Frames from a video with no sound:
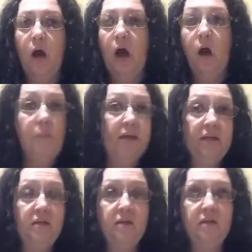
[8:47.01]
All my
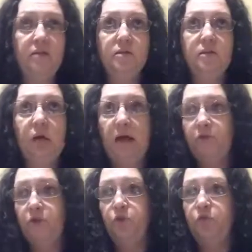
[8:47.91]
kids,
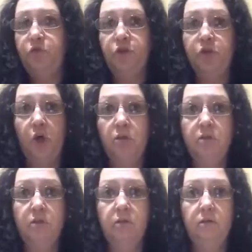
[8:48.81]
I've used the
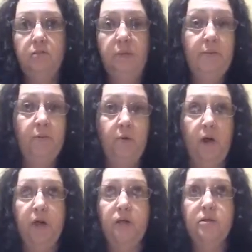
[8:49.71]
Johnson baby
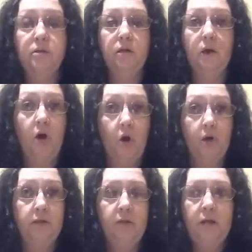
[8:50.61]
products
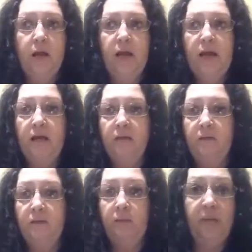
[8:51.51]
on,
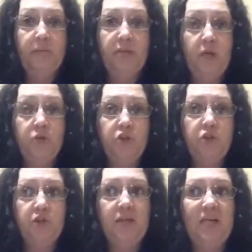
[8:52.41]
and the baby lotion.